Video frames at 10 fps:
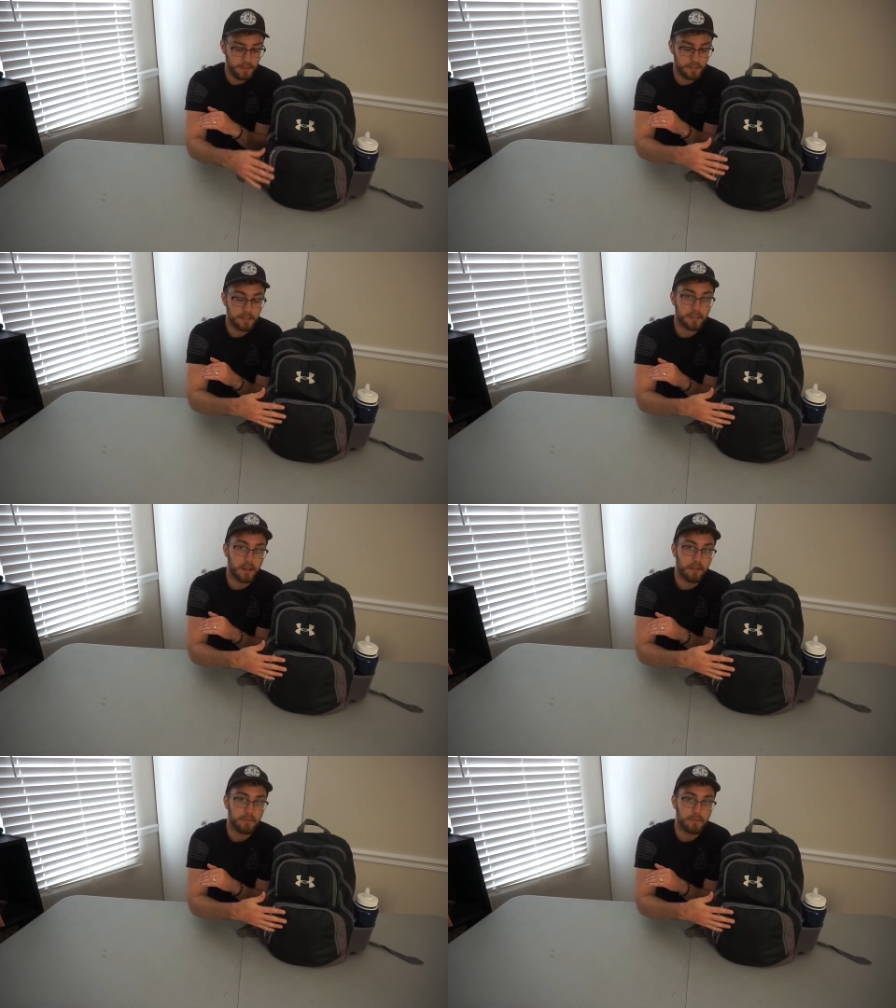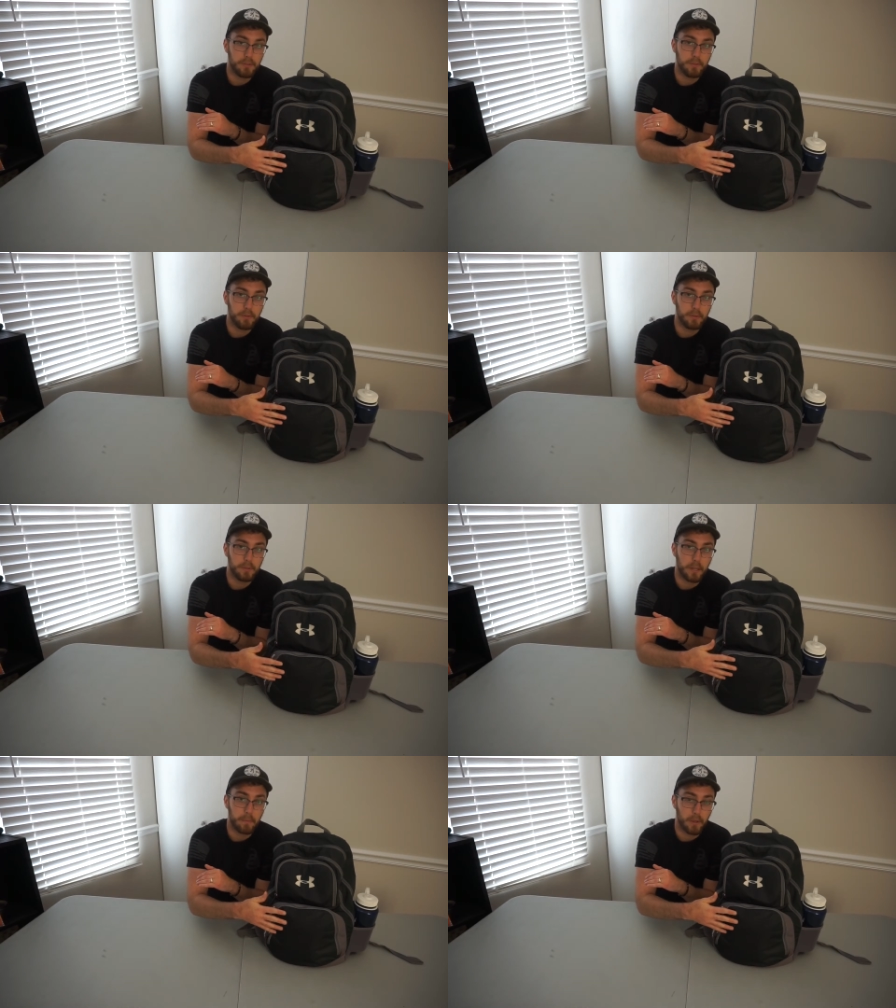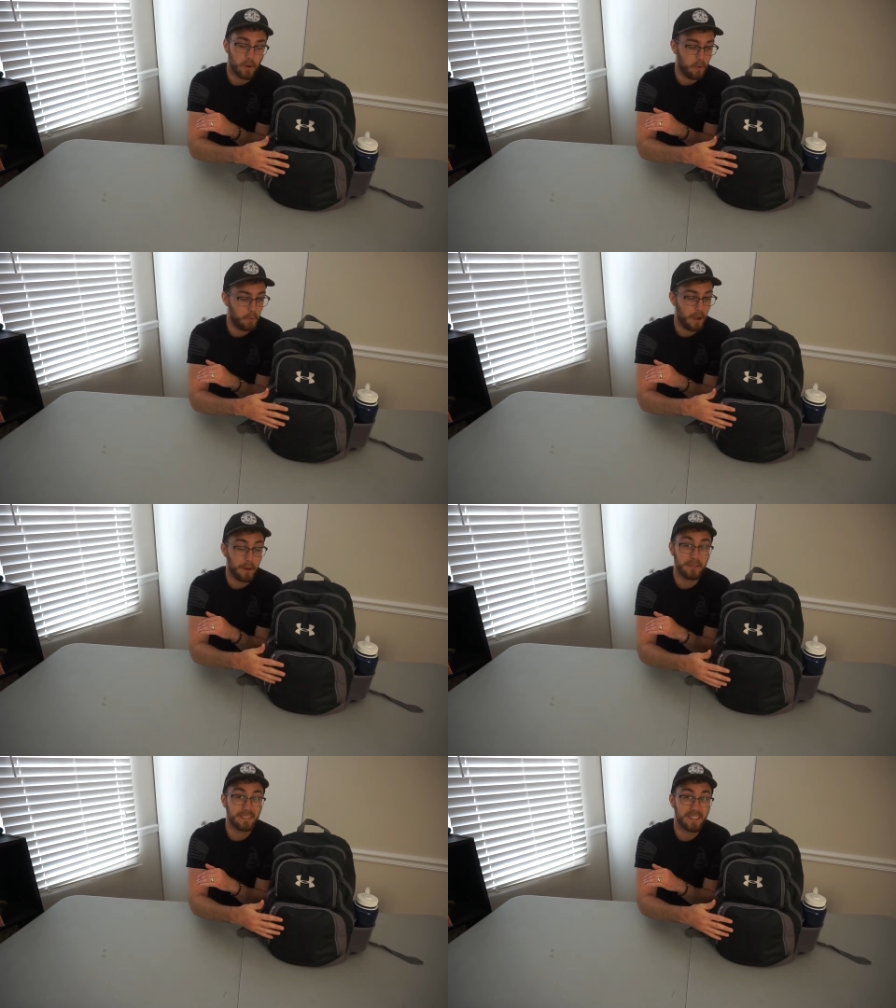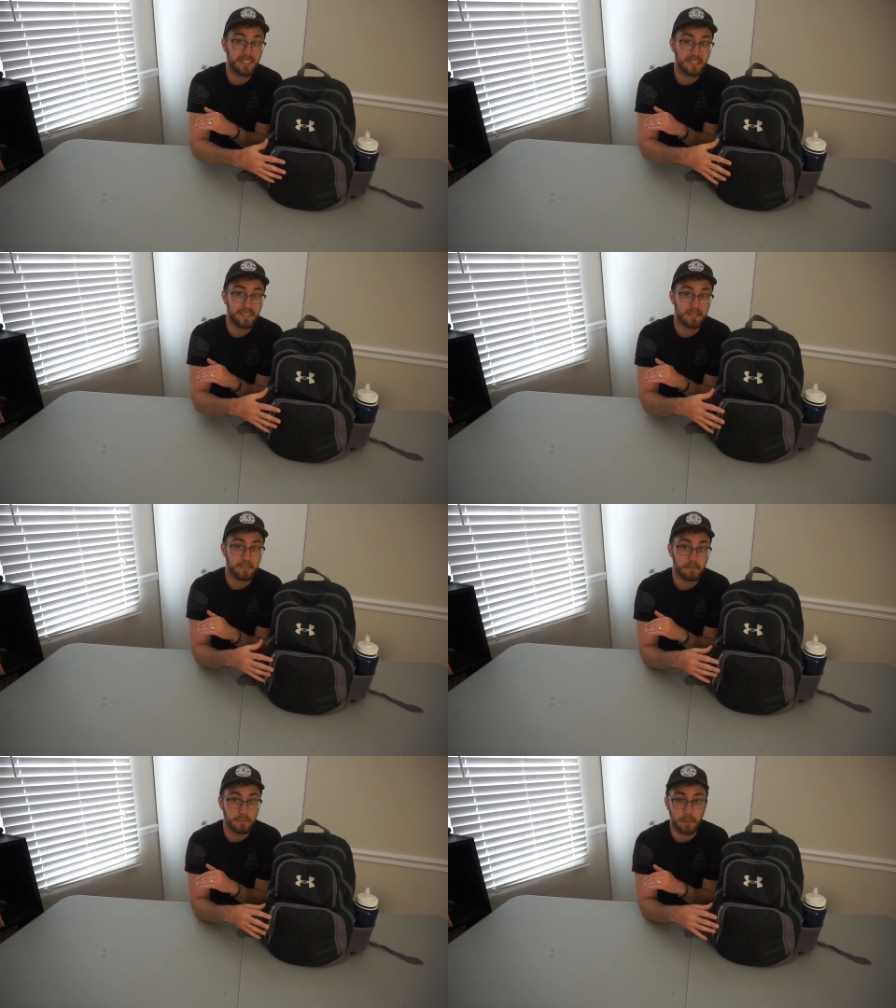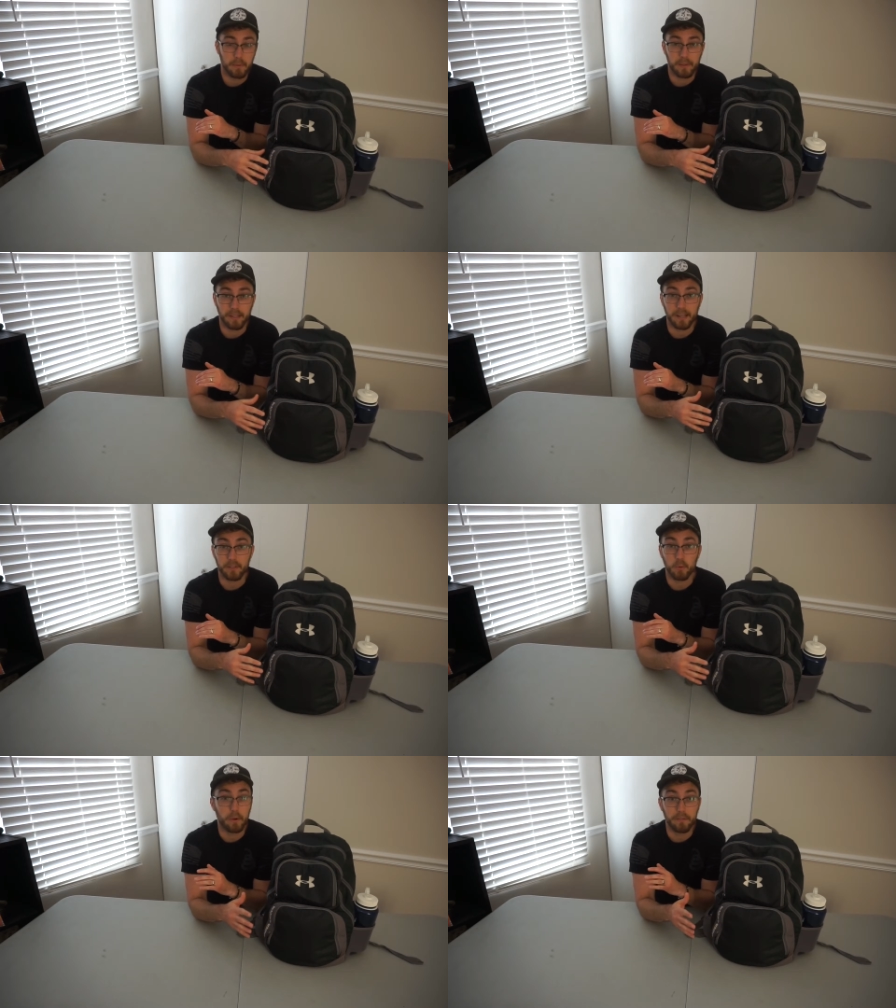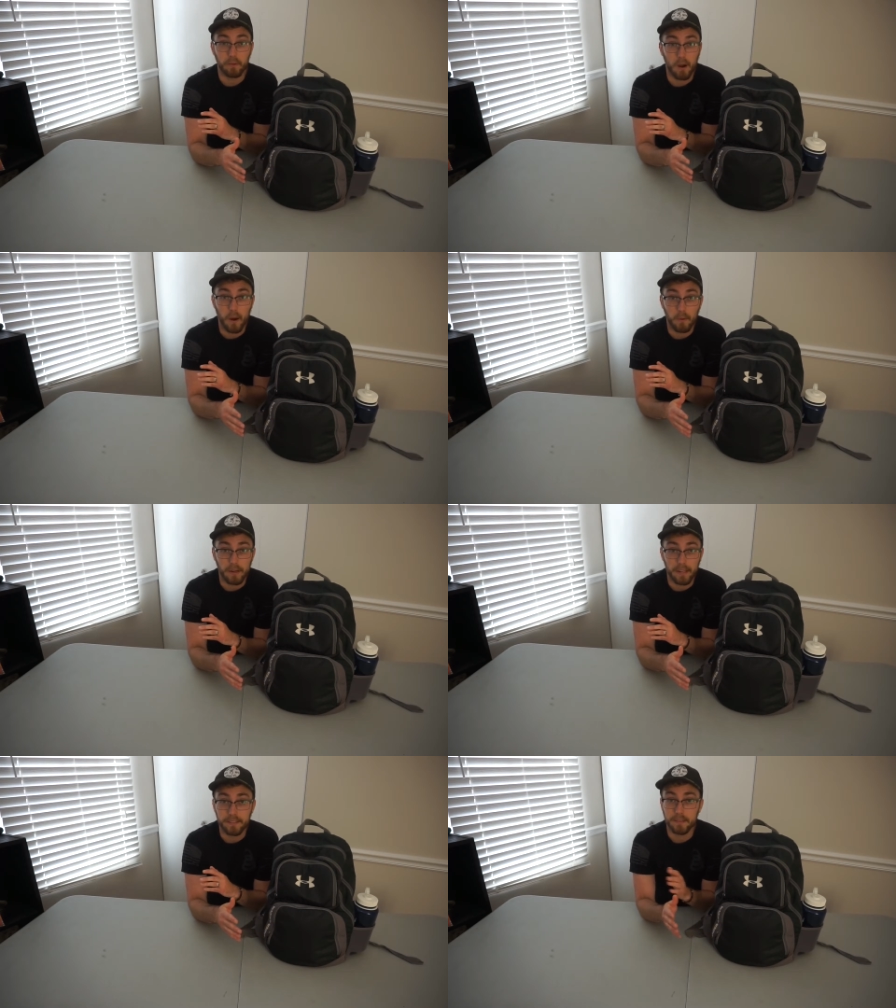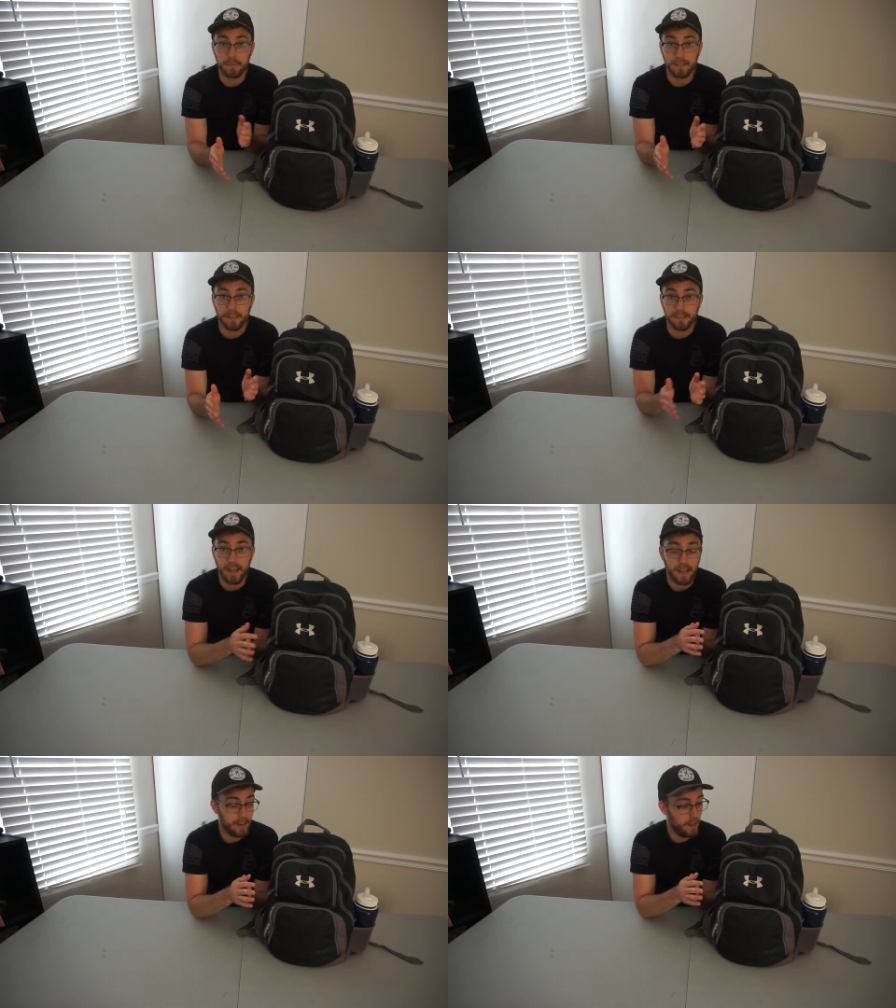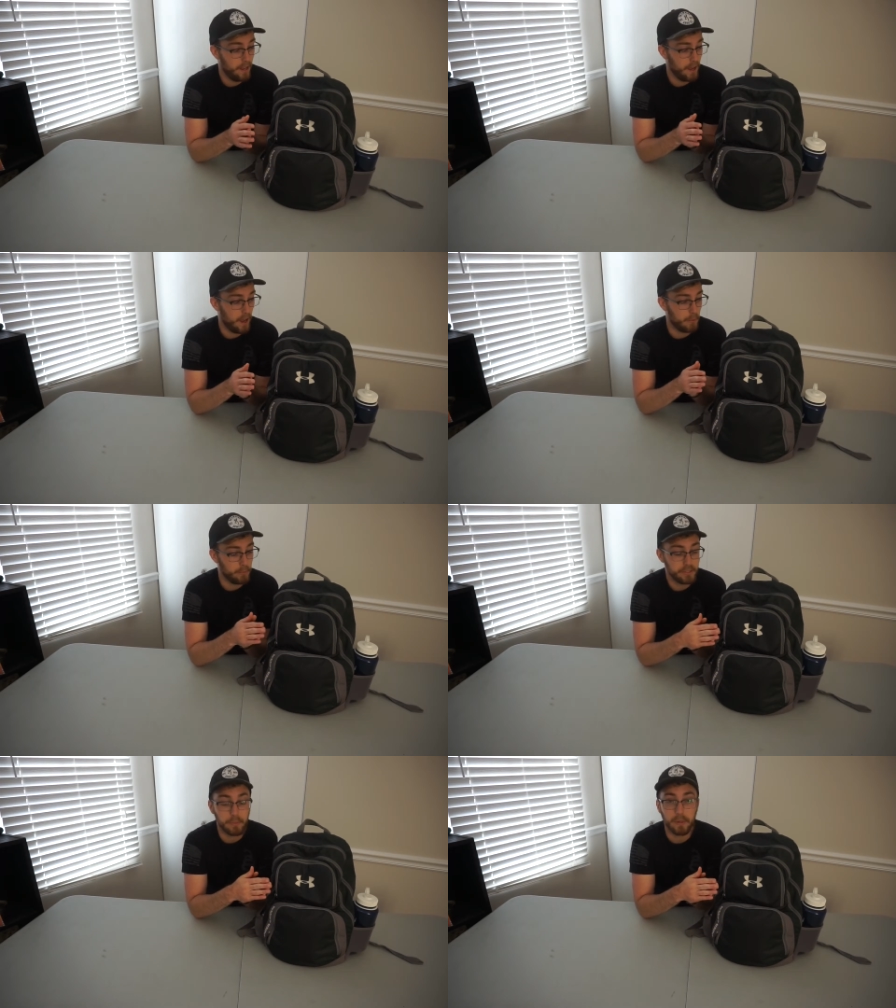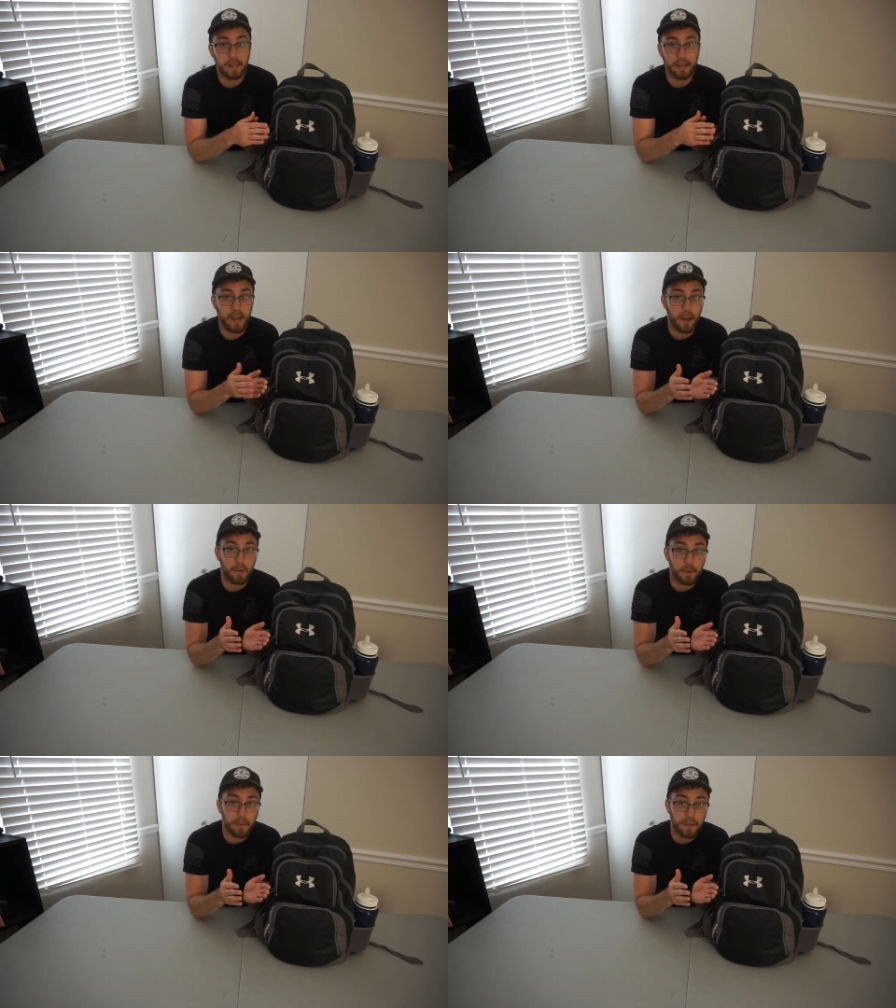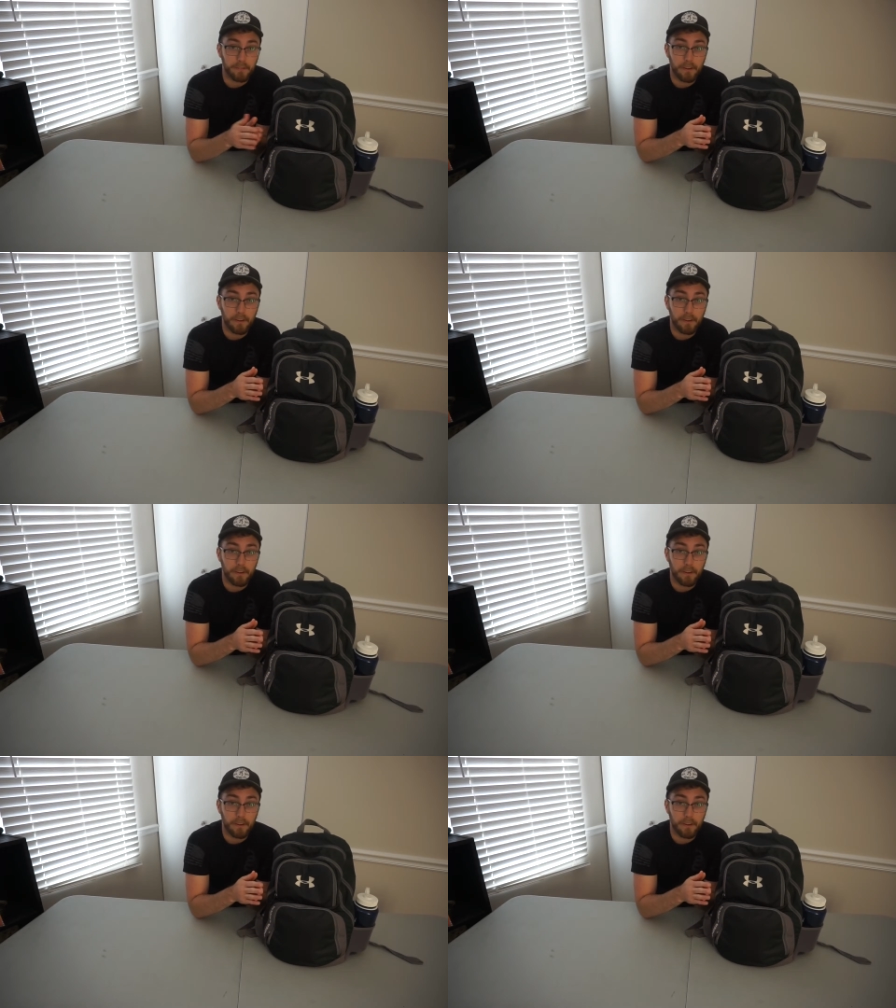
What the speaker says: This is enough to get me home. I would say this is maybe only like a 24-hour kit, something like that. Reason being, I don't go that